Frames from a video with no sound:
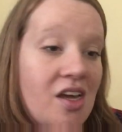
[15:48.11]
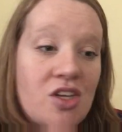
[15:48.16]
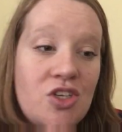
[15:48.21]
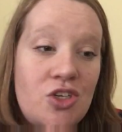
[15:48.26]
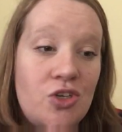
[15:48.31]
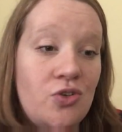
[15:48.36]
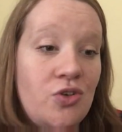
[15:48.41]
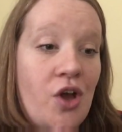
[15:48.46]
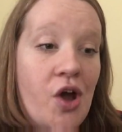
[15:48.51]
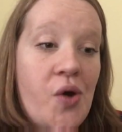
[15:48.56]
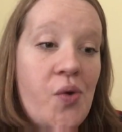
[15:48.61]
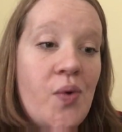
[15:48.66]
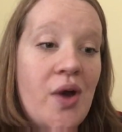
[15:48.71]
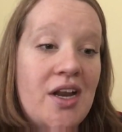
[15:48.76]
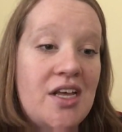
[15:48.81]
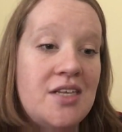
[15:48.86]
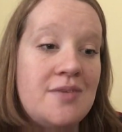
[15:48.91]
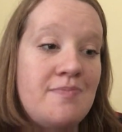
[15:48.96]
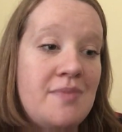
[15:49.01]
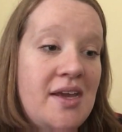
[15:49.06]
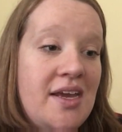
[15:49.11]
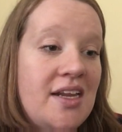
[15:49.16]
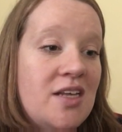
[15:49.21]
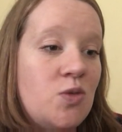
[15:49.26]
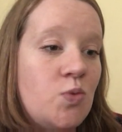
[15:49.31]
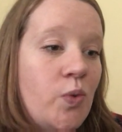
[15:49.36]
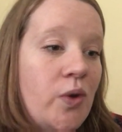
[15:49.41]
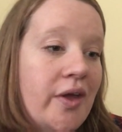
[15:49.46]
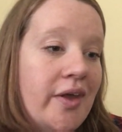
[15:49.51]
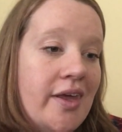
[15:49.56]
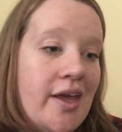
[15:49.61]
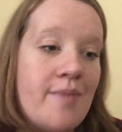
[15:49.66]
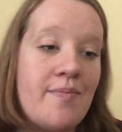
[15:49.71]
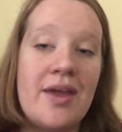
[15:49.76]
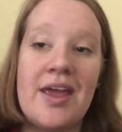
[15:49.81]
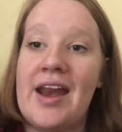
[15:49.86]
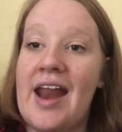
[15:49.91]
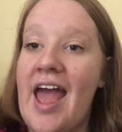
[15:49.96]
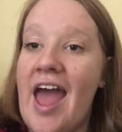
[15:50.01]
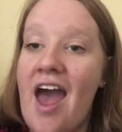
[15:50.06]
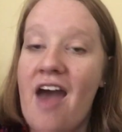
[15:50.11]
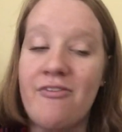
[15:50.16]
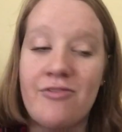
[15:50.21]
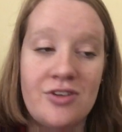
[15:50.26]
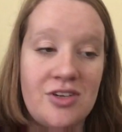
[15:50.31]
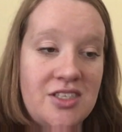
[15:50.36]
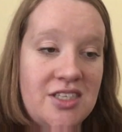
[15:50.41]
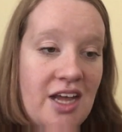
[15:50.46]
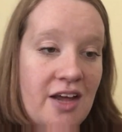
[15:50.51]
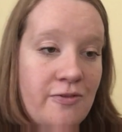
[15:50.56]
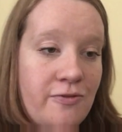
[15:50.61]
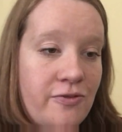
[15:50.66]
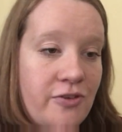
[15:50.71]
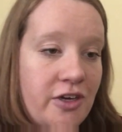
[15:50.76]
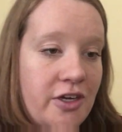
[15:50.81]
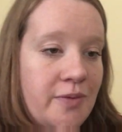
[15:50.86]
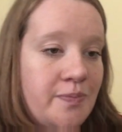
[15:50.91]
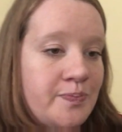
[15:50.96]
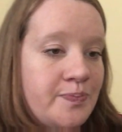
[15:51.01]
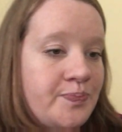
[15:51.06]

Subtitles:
so no one as mean as William can ever set foot.